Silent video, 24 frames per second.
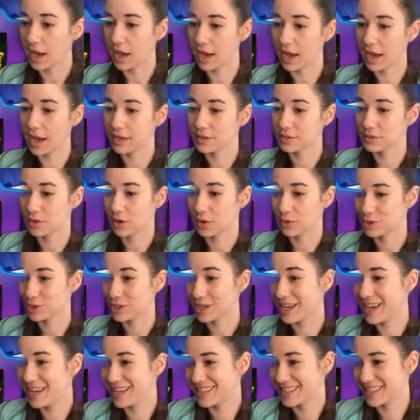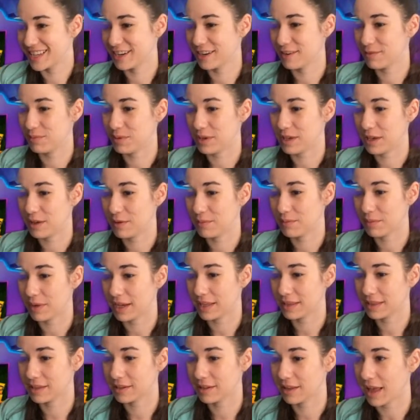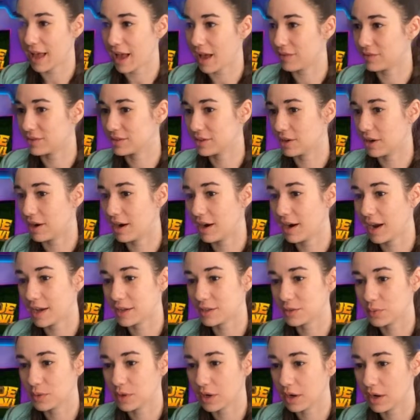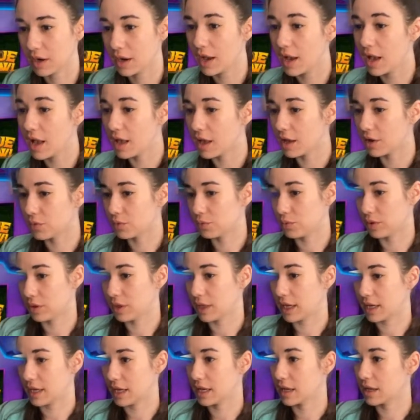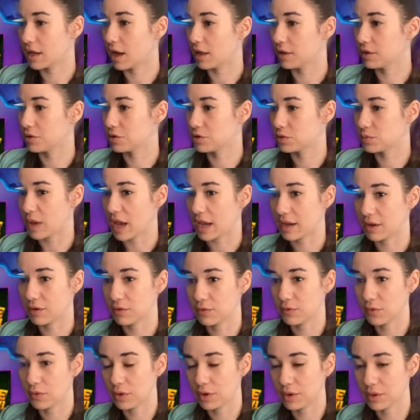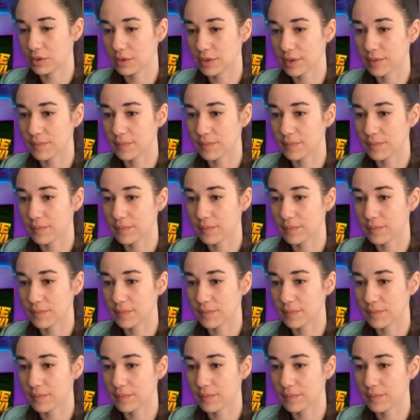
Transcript: So she's going to be my little avatar as we are relating colors back and forth.